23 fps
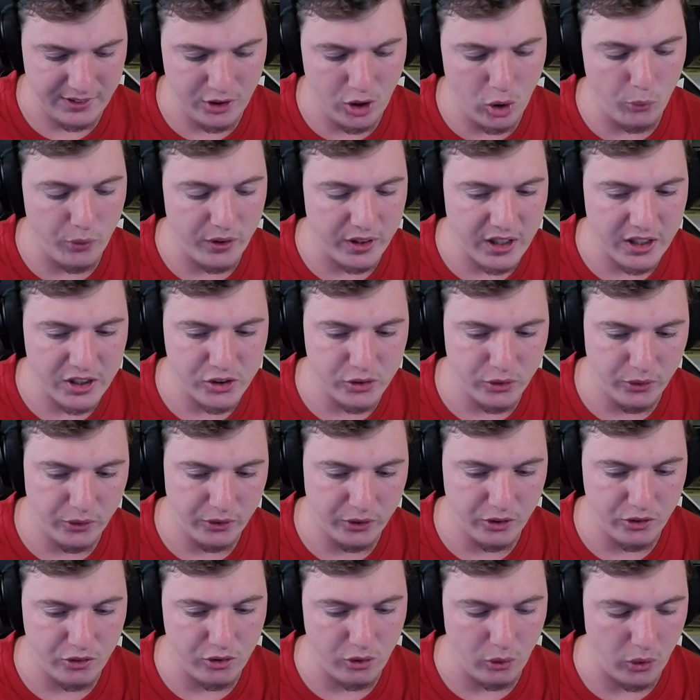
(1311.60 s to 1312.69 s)
No, we can actually
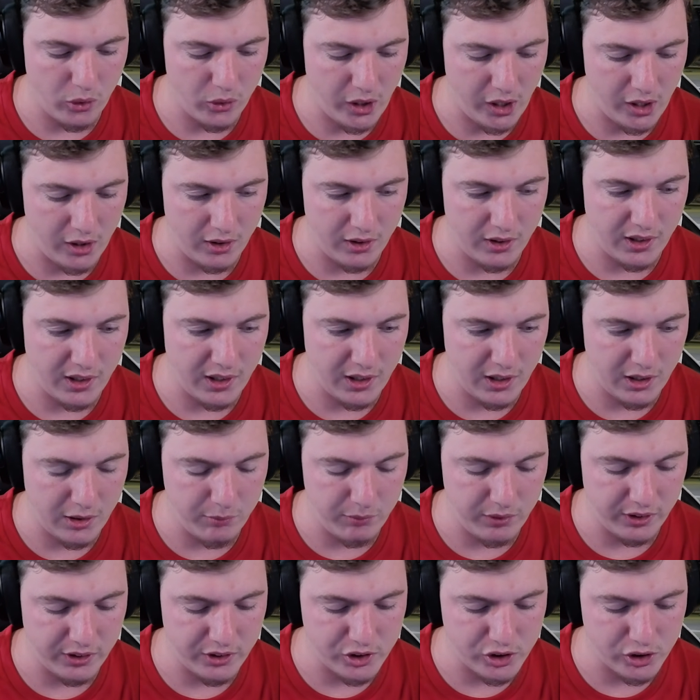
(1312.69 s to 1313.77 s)
only go 2. Okay, and
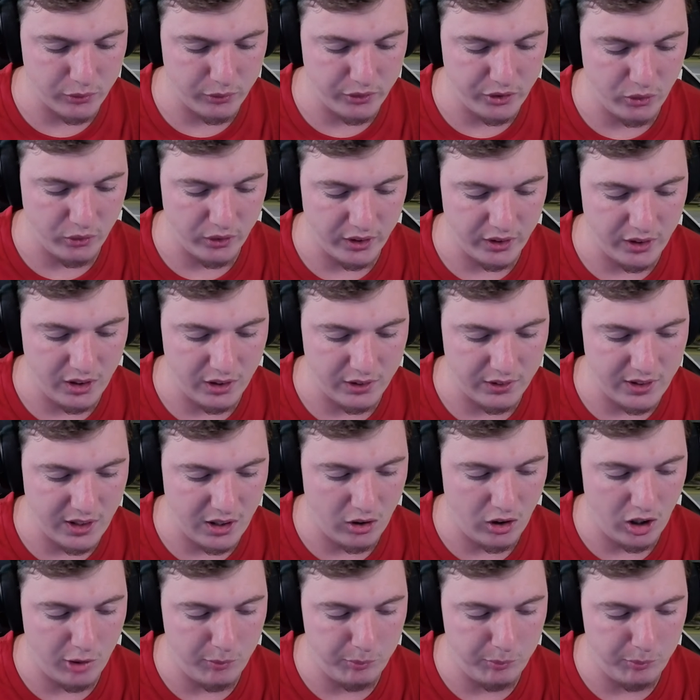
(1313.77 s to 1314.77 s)
then making sure we don't get knocked out.